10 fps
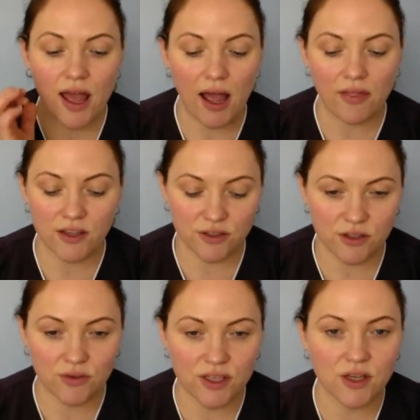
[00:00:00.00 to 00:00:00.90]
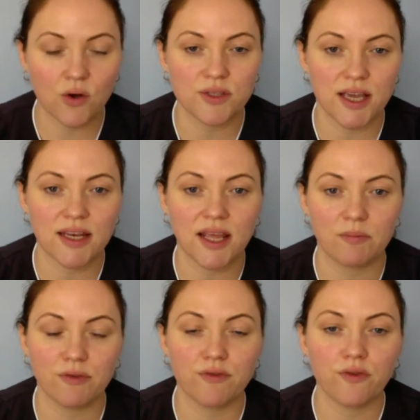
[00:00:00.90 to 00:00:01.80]
and then do this whole technique
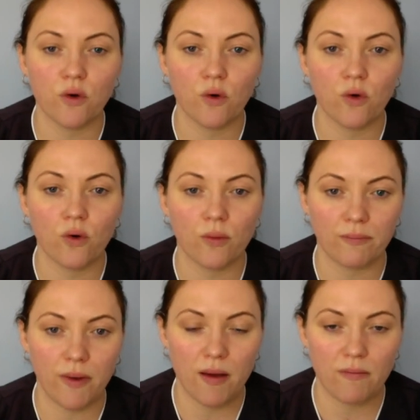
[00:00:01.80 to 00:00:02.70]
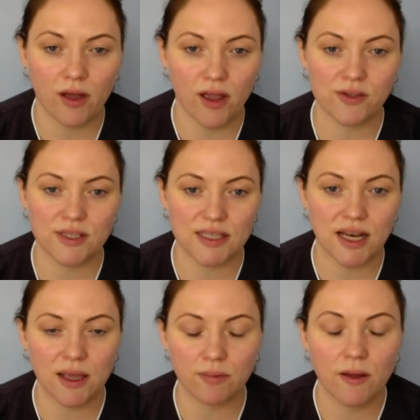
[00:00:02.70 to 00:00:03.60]
before I go to
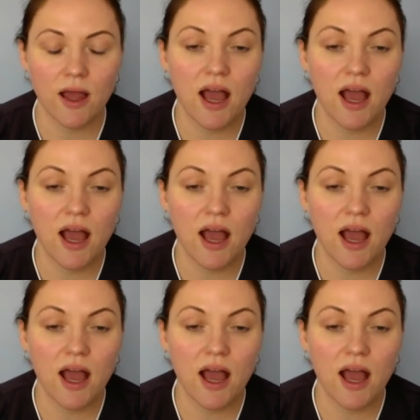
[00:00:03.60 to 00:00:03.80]
sleep.